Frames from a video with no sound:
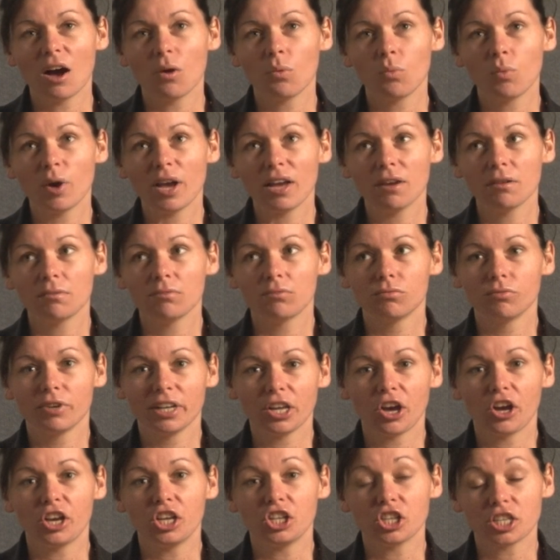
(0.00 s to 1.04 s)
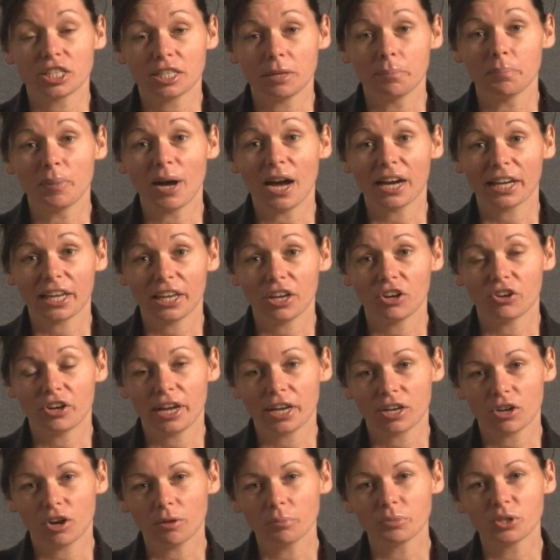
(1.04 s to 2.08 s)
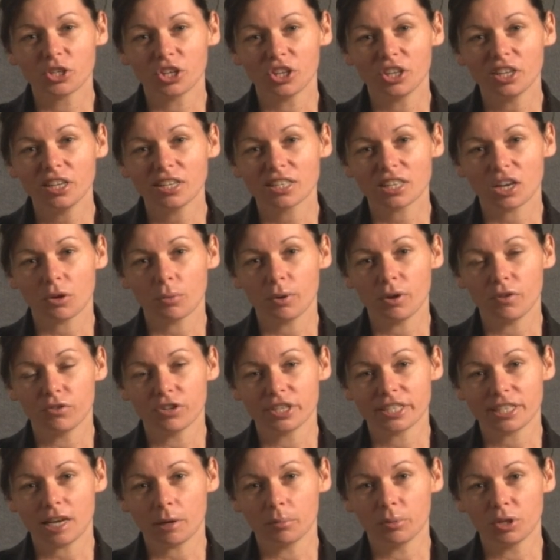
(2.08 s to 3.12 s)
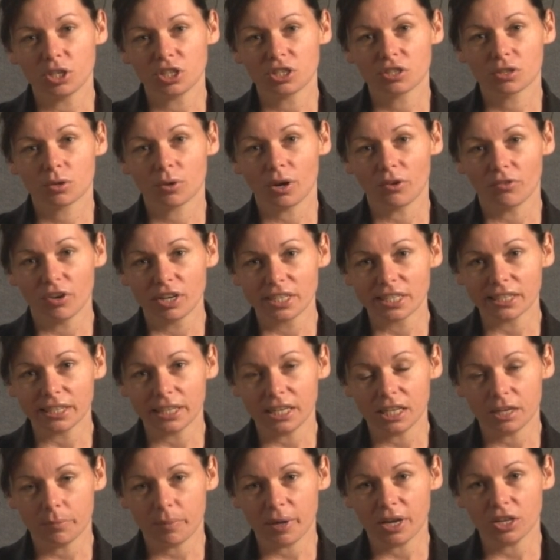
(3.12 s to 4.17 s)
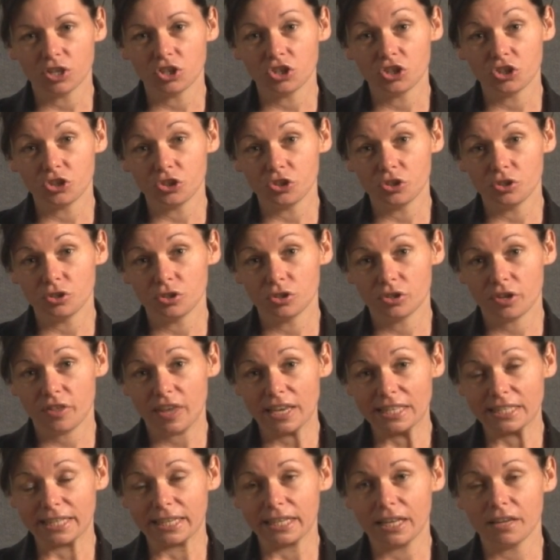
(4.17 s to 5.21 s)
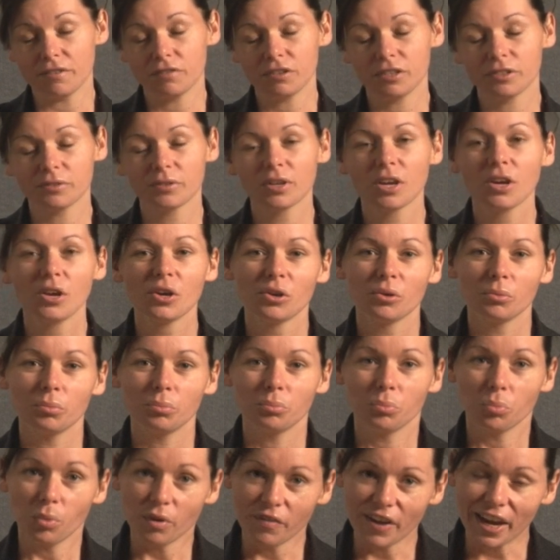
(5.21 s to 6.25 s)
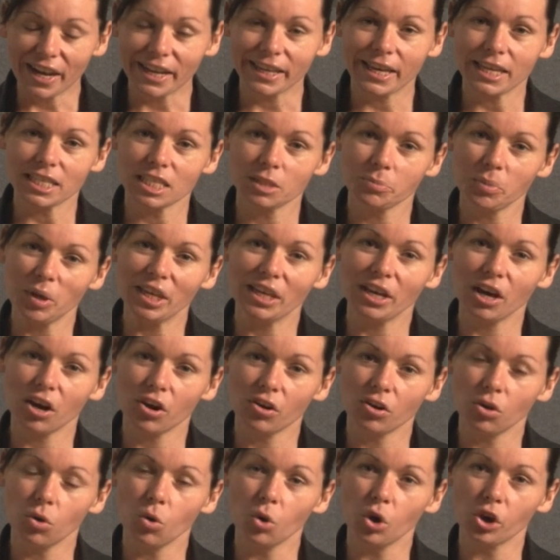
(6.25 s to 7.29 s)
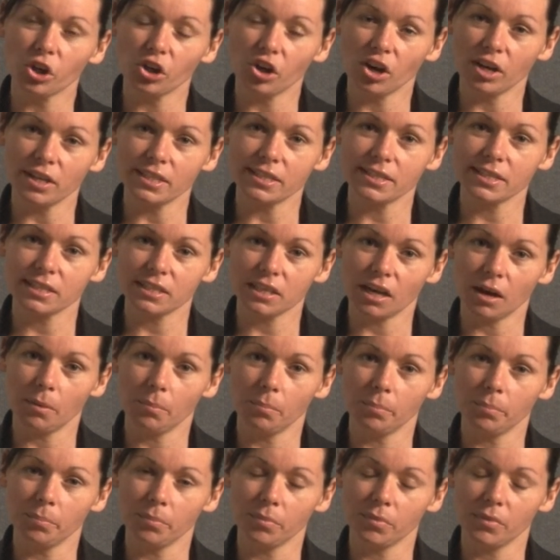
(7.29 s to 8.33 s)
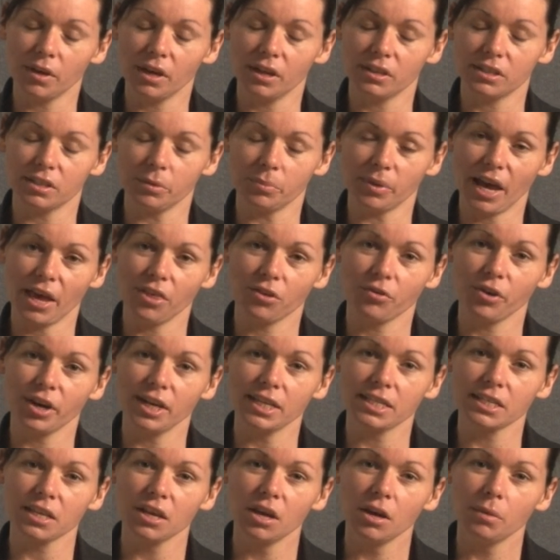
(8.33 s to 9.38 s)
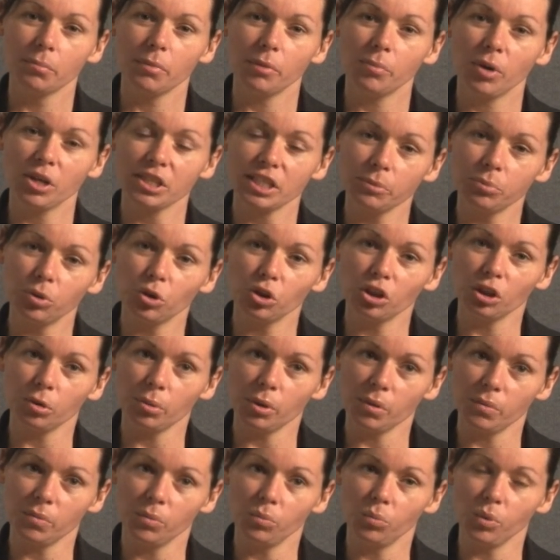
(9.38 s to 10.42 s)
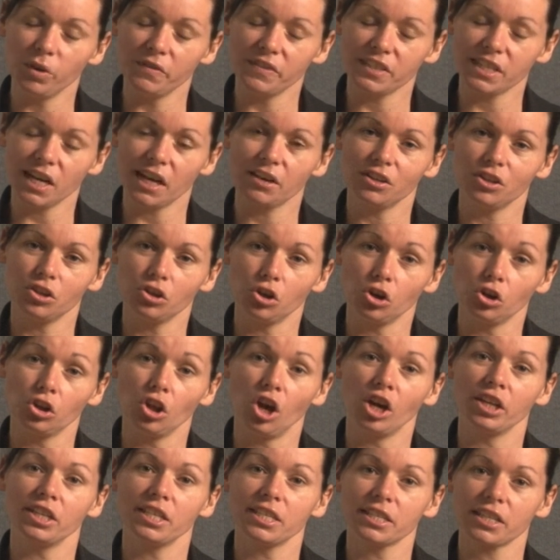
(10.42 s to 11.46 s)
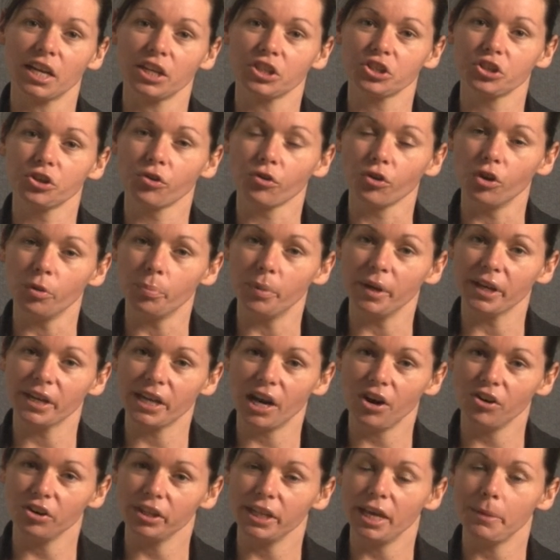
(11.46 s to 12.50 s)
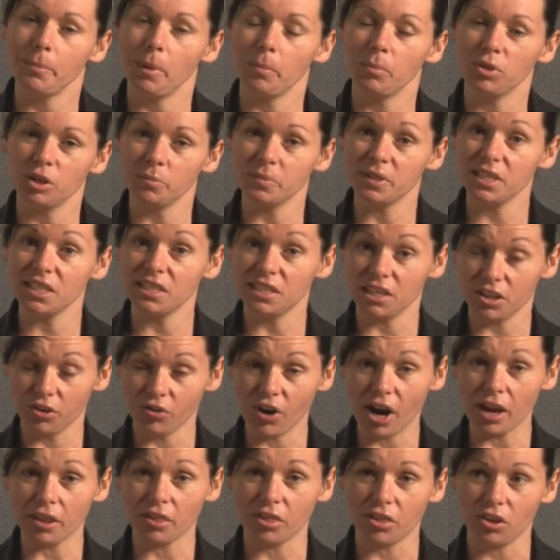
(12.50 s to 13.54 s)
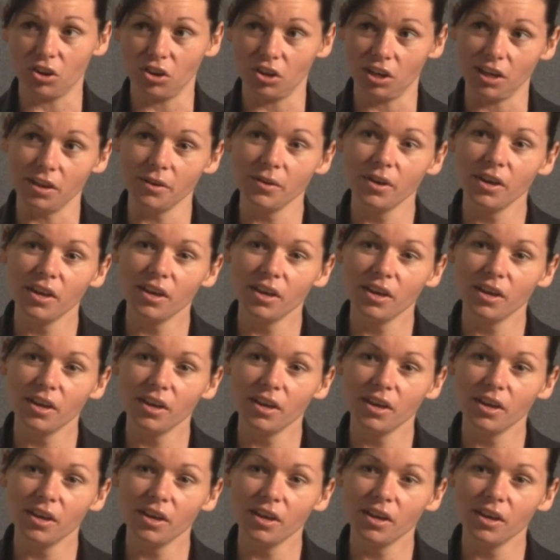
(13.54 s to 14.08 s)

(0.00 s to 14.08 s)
We're really only just embarking on our COP journey, so we were established quite recently in about June 2011. We've had a guest speaker, organised some gatherings, but most importantly, we've started an online discussion group, and currently our membership sits at around 30.